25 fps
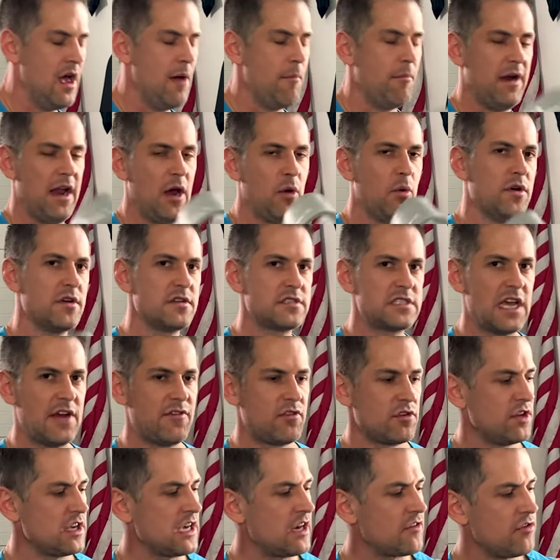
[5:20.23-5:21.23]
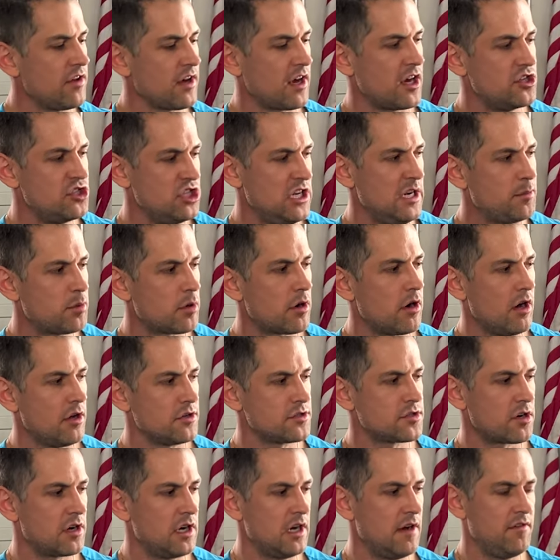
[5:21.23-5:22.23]
But I will say if you're looking for like a cheaper
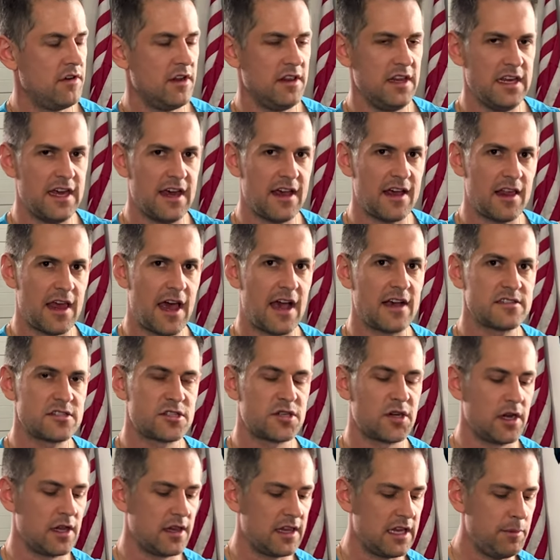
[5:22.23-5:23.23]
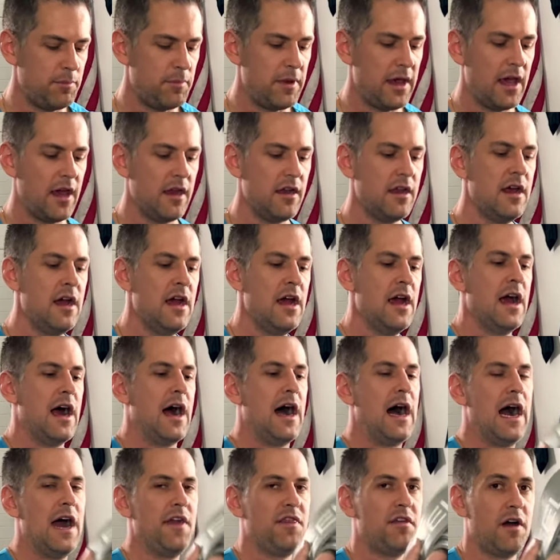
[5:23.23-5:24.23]
alternative to the X3 Elite Band,
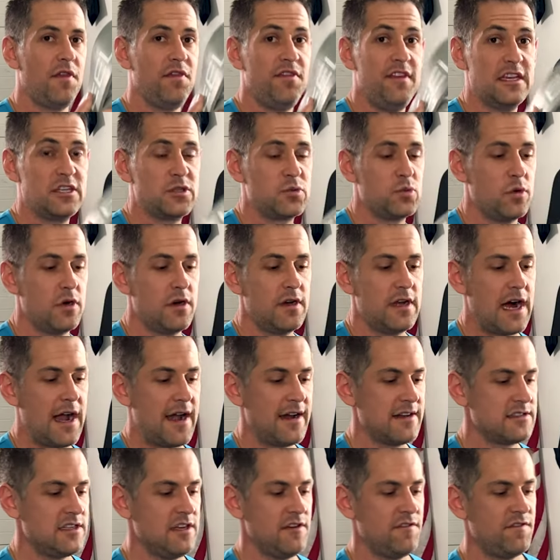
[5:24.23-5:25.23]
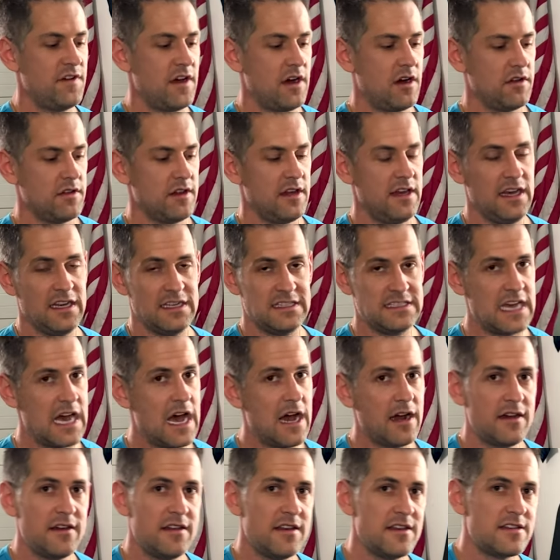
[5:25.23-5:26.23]
I thought this one honestly felt
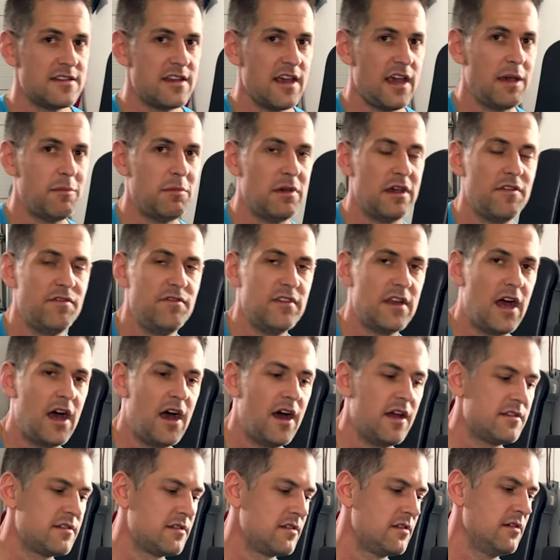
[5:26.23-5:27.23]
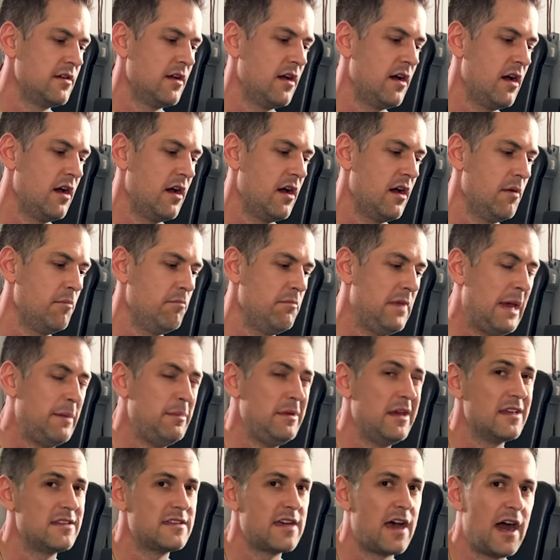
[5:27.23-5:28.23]
exactly the same, if not uh,
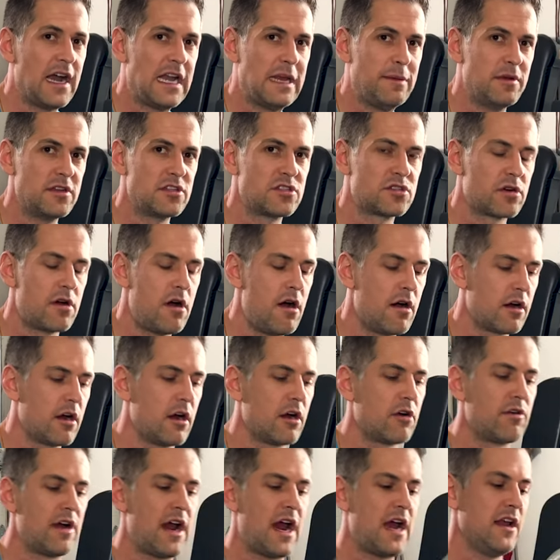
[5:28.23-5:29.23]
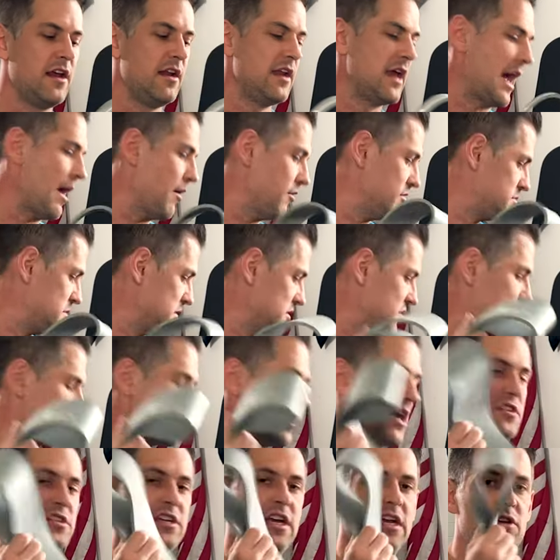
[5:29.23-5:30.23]
maybe a tiny bit stronger. Granted, I was been
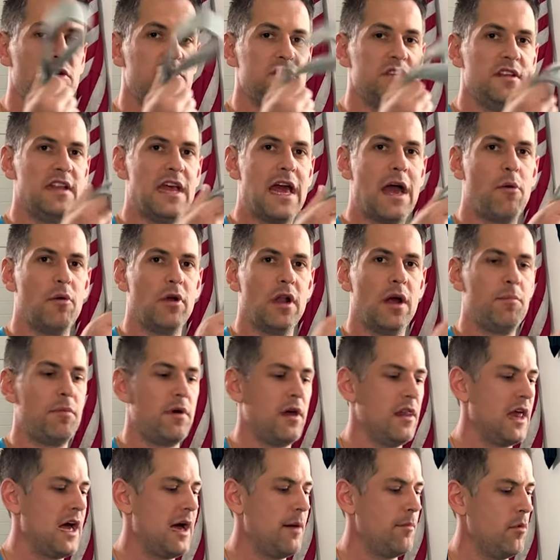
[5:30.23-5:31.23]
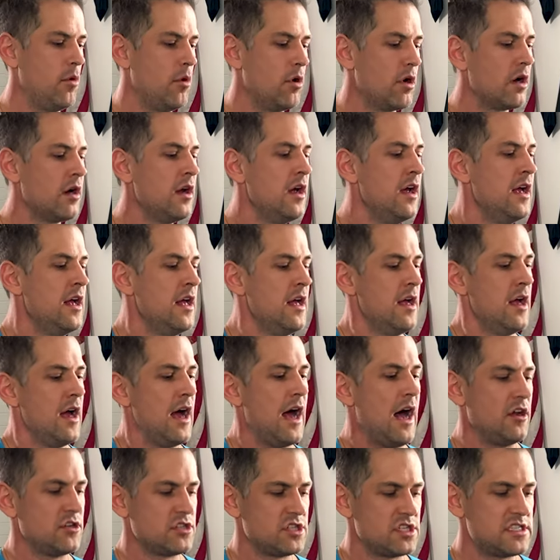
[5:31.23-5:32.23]
stretching and using that one up a lot more,
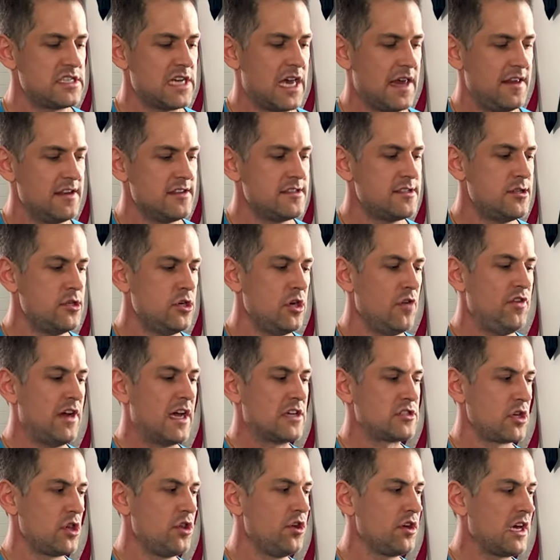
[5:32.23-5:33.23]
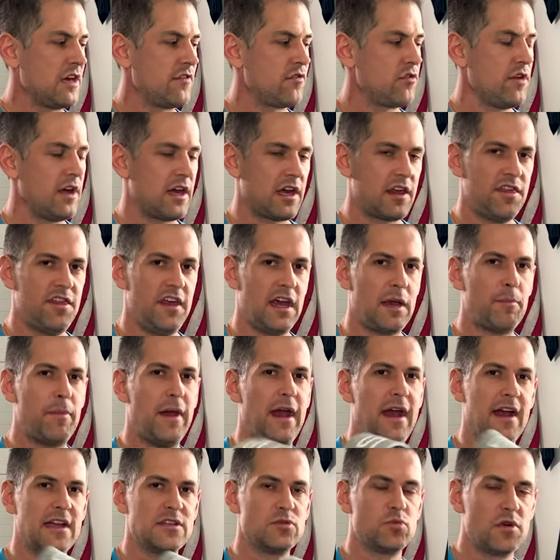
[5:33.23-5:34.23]
I'll just say this too, if you guys are looking for like thick
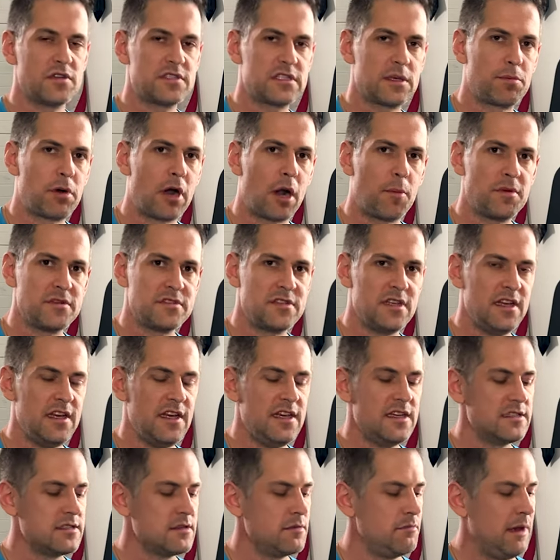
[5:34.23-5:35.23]
bands, what's the purpose of these?